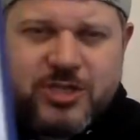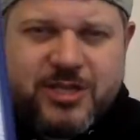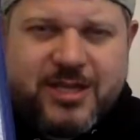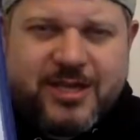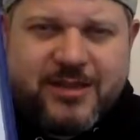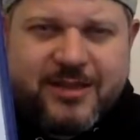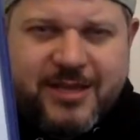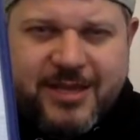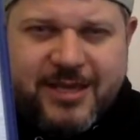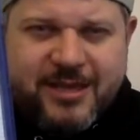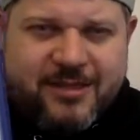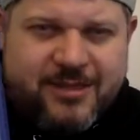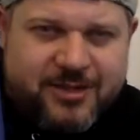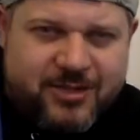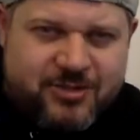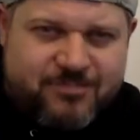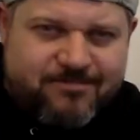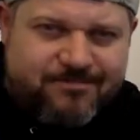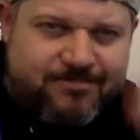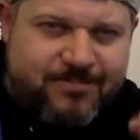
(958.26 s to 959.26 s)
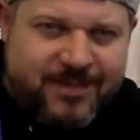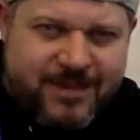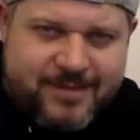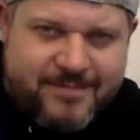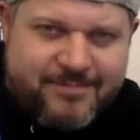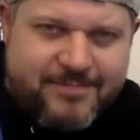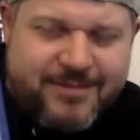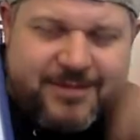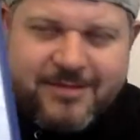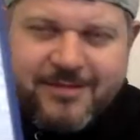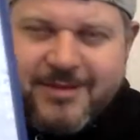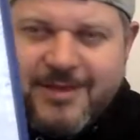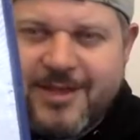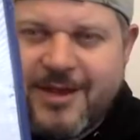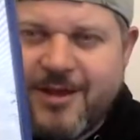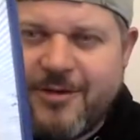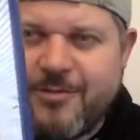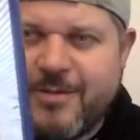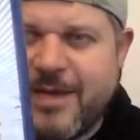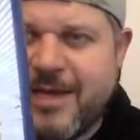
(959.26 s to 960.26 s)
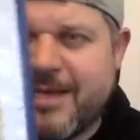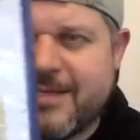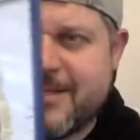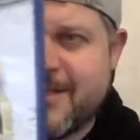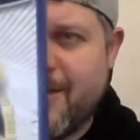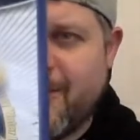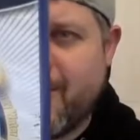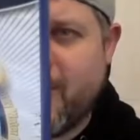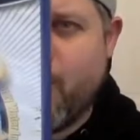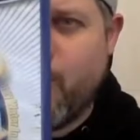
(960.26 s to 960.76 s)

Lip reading: thing. The you know, he has like a